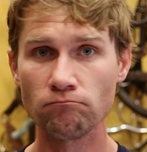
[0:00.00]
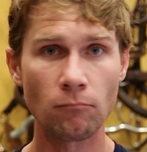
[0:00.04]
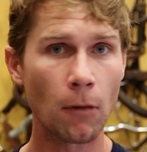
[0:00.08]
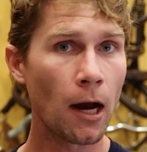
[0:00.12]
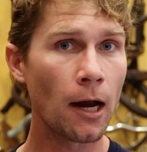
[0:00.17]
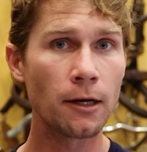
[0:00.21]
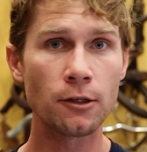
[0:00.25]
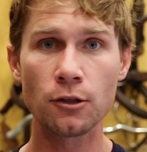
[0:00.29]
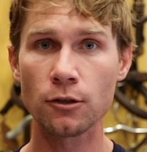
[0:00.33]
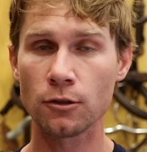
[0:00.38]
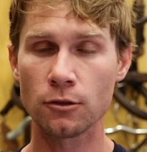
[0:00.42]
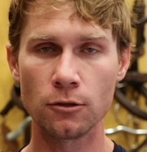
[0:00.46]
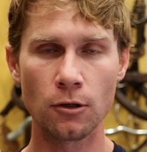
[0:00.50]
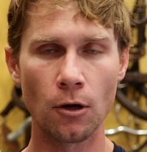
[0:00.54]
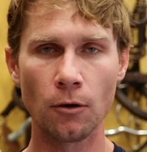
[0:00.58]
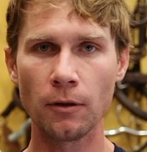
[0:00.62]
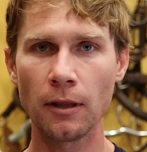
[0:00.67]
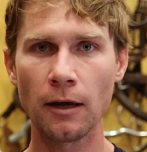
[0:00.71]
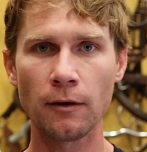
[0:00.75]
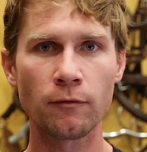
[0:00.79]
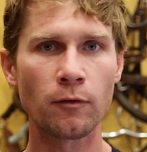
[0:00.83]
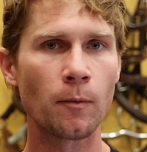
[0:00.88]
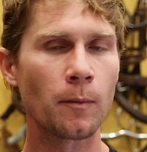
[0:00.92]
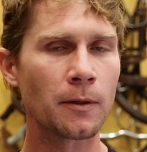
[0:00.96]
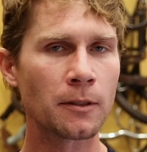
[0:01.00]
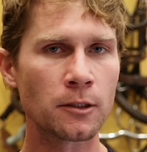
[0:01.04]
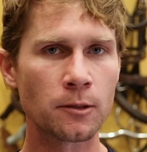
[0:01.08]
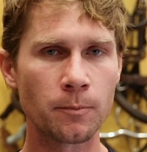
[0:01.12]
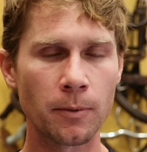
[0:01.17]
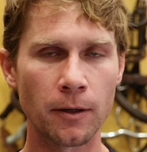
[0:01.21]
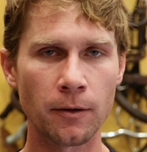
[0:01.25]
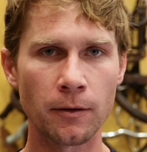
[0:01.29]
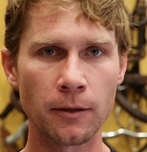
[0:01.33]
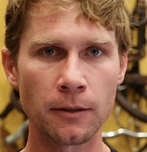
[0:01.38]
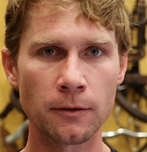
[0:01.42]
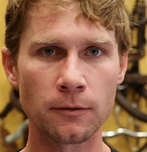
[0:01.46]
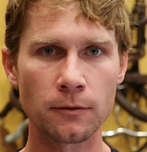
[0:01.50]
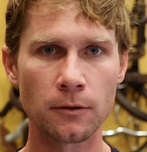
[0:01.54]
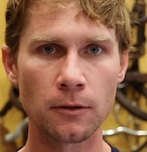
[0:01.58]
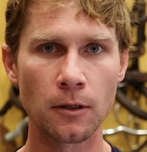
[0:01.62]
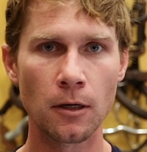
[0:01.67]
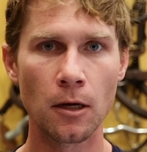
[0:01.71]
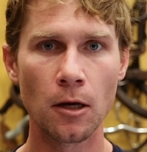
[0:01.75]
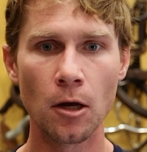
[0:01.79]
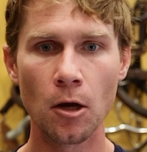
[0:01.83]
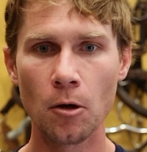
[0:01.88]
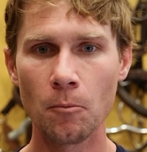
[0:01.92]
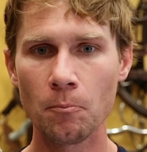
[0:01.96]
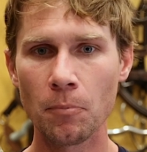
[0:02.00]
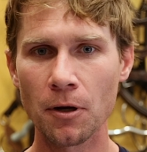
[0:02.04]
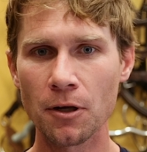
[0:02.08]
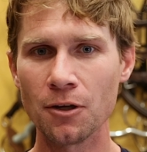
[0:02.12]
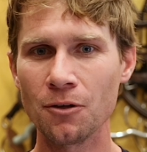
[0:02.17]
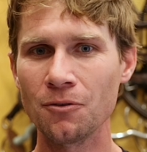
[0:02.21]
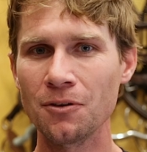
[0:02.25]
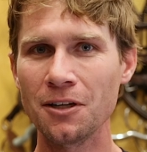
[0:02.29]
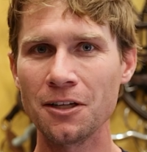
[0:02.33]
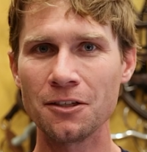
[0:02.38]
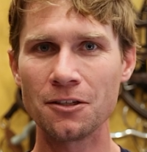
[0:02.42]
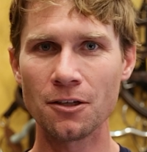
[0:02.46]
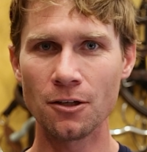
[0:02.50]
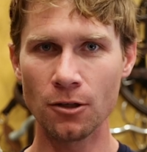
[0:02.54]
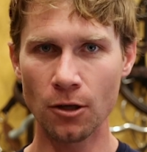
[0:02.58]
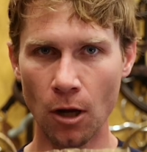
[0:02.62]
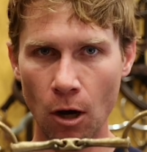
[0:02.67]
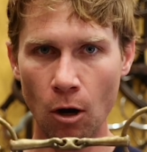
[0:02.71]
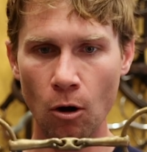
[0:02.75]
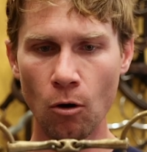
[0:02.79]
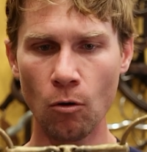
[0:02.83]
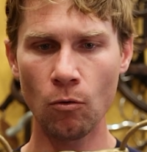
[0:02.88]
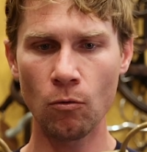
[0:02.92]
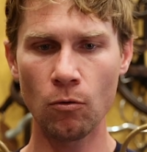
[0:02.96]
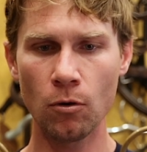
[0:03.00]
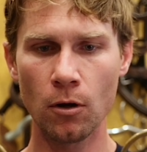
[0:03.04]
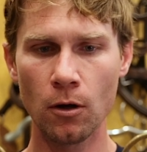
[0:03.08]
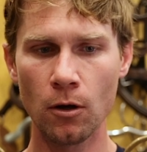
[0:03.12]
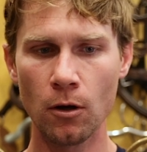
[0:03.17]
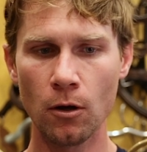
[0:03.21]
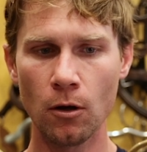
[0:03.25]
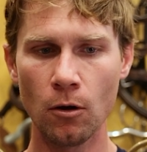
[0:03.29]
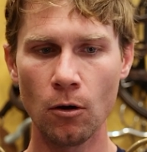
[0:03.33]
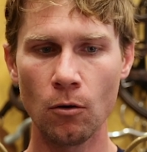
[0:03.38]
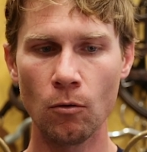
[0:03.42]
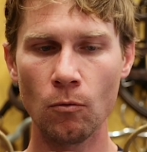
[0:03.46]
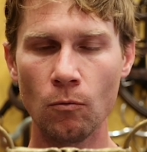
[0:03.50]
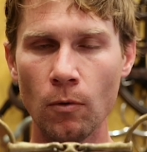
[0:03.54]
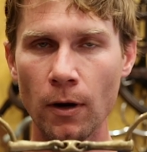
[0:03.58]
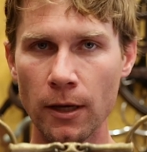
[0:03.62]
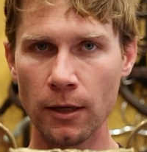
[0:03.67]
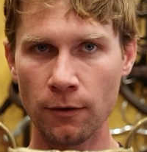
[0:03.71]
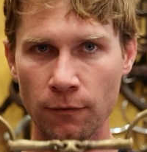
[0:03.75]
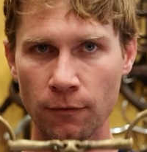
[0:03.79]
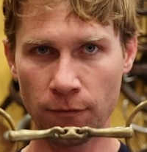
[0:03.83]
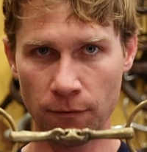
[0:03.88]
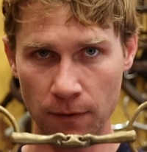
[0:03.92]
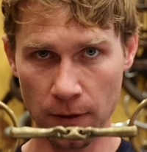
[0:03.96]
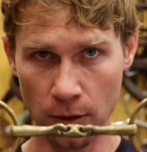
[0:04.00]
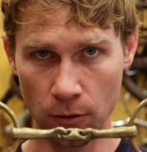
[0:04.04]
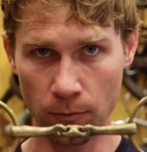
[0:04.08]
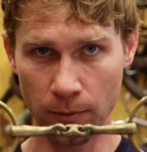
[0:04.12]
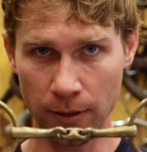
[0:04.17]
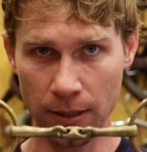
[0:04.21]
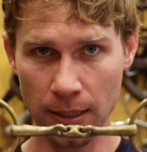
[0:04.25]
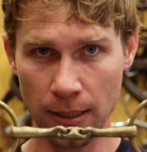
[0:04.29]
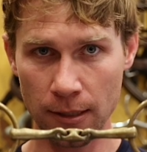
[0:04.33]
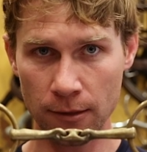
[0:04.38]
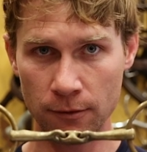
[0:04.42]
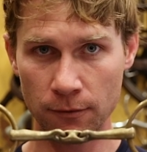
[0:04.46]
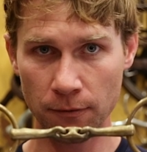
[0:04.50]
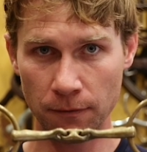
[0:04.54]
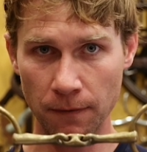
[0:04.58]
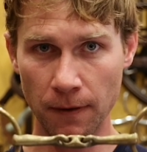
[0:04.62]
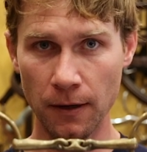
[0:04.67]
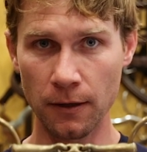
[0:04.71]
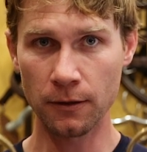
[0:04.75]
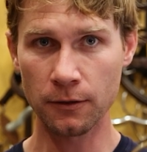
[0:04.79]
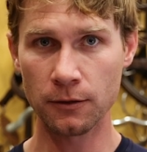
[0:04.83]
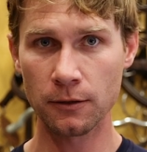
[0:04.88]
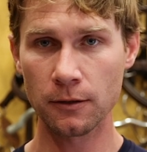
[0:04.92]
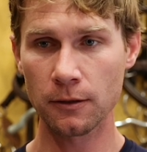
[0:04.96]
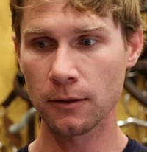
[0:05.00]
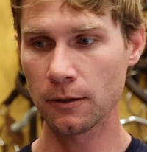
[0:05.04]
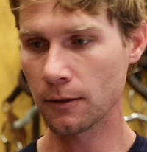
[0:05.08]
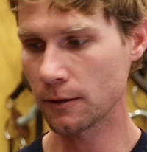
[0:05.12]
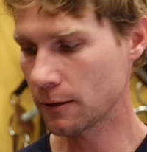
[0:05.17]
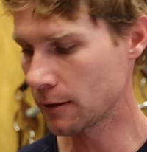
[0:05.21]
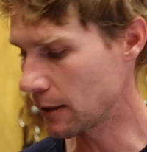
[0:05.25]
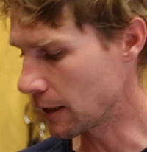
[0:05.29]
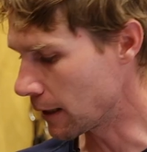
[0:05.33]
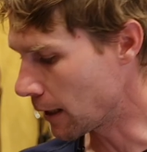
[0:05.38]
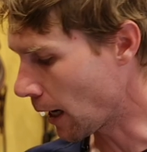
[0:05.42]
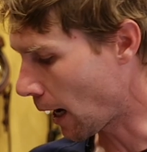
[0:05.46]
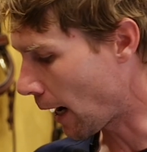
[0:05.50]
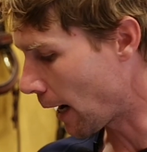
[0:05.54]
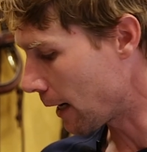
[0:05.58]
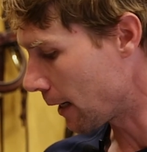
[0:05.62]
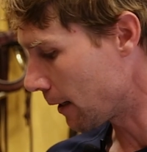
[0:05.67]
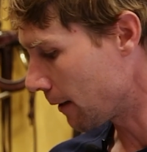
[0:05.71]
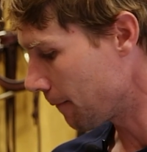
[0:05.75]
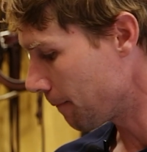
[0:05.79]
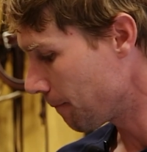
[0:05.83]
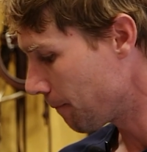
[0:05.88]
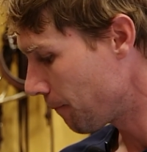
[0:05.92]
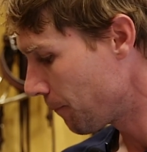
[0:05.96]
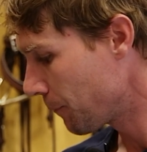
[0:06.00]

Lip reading: I just know that from experience. But you need to know what you feel with this first to guide it.